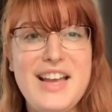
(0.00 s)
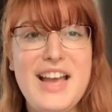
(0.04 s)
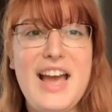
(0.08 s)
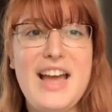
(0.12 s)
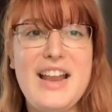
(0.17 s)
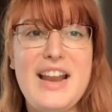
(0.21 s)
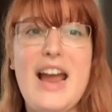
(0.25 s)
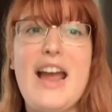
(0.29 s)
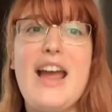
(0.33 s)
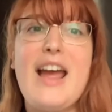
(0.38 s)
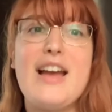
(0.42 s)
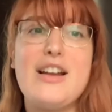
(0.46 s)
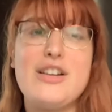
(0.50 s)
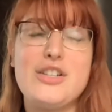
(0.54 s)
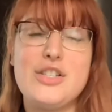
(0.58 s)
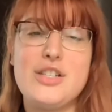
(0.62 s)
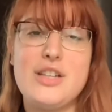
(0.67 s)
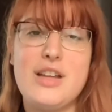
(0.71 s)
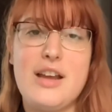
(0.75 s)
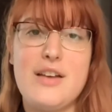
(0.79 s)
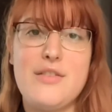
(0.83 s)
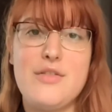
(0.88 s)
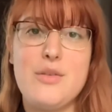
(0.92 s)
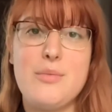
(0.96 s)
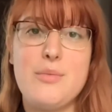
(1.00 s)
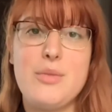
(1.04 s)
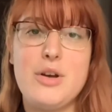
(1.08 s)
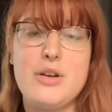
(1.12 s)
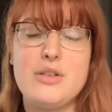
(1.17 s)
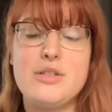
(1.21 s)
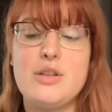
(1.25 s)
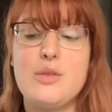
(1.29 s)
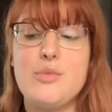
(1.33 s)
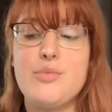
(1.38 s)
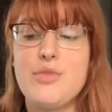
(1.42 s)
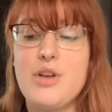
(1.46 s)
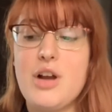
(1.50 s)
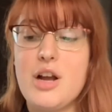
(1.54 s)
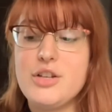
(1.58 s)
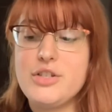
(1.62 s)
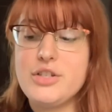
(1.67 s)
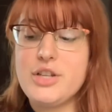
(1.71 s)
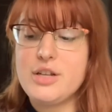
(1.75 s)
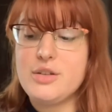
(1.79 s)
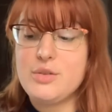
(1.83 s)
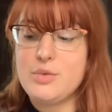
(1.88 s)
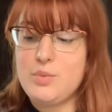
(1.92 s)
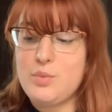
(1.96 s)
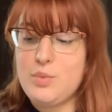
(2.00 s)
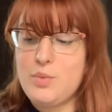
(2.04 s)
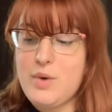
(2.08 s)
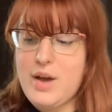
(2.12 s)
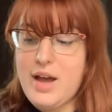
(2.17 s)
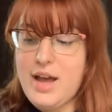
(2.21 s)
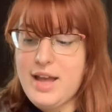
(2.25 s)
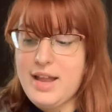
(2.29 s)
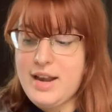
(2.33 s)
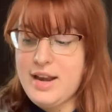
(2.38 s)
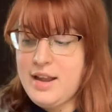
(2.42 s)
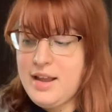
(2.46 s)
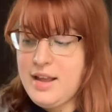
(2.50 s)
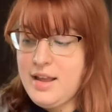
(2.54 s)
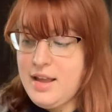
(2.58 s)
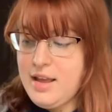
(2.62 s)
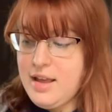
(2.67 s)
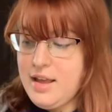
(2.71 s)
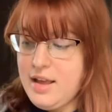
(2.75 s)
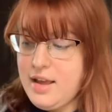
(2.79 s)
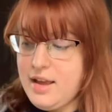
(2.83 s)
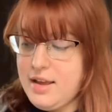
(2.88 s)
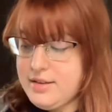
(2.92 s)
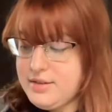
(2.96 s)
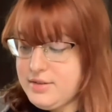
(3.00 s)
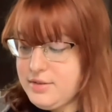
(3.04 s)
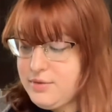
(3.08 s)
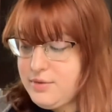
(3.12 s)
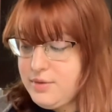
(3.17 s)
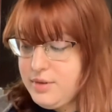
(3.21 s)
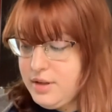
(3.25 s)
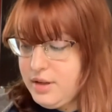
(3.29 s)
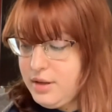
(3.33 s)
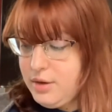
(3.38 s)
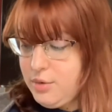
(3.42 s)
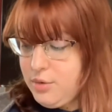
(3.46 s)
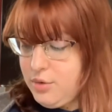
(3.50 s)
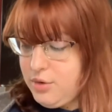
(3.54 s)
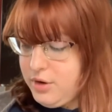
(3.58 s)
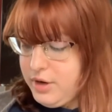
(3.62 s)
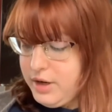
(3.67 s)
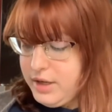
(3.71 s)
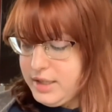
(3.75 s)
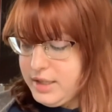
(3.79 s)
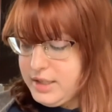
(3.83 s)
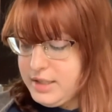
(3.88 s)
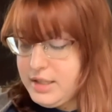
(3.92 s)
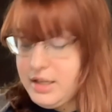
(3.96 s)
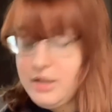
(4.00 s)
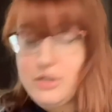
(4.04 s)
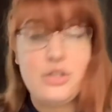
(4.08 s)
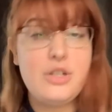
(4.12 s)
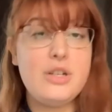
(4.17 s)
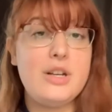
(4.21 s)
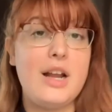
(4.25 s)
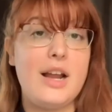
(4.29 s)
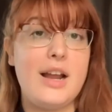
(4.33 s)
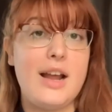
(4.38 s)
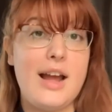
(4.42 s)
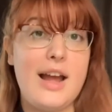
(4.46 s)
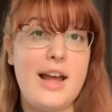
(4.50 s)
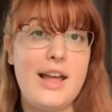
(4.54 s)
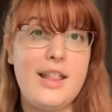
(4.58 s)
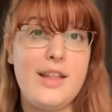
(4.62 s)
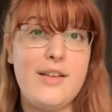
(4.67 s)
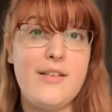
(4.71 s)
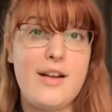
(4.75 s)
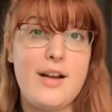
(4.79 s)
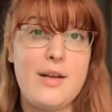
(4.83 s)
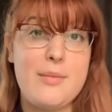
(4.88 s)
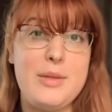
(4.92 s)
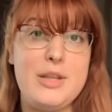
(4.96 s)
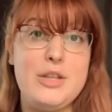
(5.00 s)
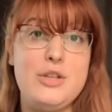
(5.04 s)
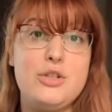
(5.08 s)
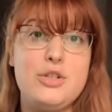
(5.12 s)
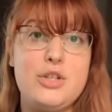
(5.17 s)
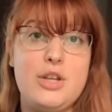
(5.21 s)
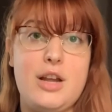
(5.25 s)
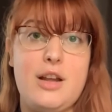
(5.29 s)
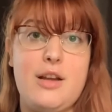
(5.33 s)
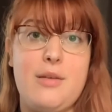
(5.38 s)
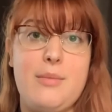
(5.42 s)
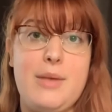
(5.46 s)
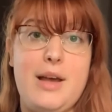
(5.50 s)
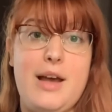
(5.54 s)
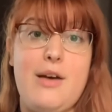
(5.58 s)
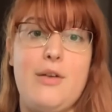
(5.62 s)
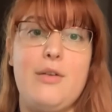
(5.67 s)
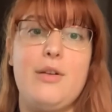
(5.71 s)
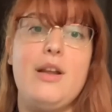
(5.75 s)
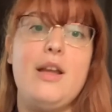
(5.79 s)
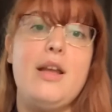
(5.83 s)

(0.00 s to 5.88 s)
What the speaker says: I actually have the book. So Project WET is a really cool organization. I highly recommend you check them out.